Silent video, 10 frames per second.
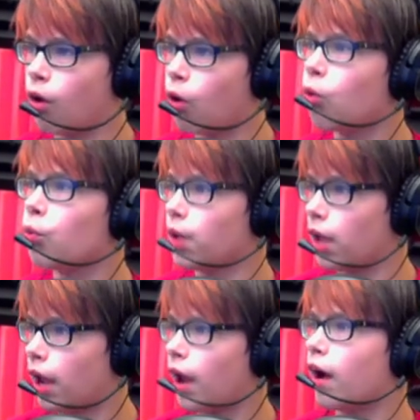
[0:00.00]
Oh
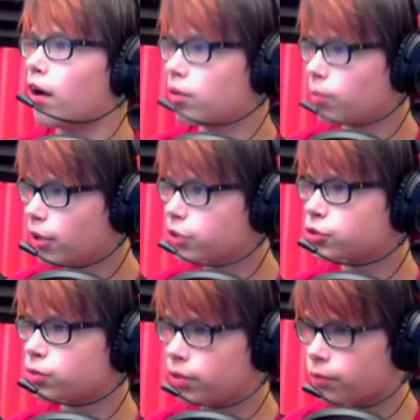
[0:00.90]
yeah,
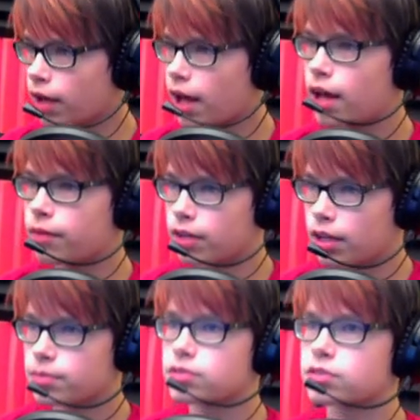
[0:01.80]
125
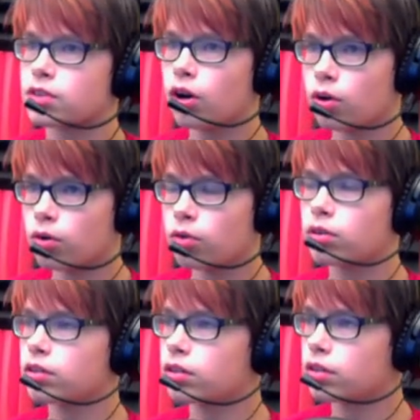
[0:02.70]
games, let's go.